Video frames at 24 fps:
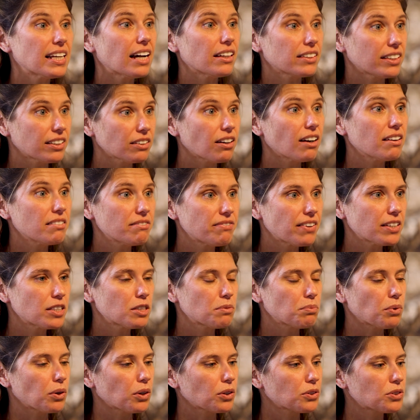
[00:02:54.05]
out there on
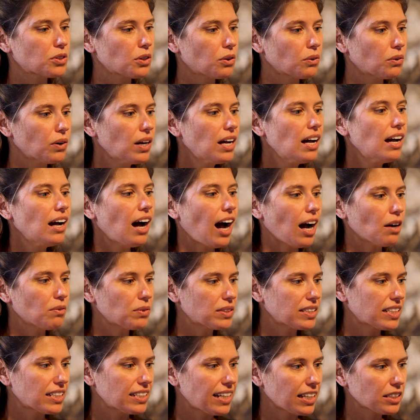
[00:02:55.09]
Facebook, so I would
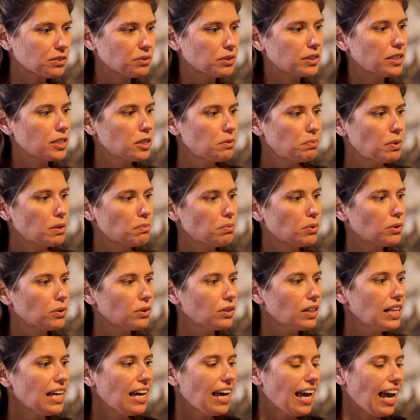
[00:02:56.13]
connect with these people
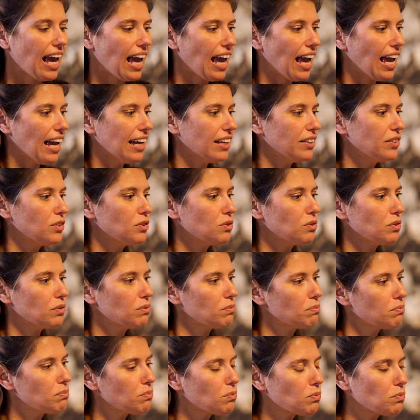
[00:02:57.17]

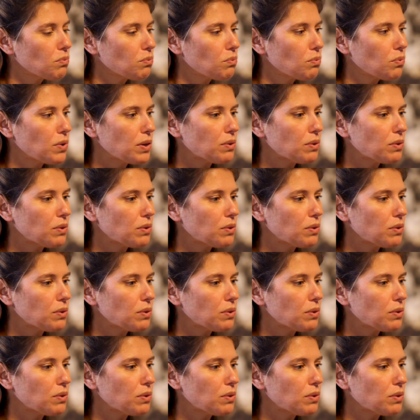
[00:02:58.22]
and we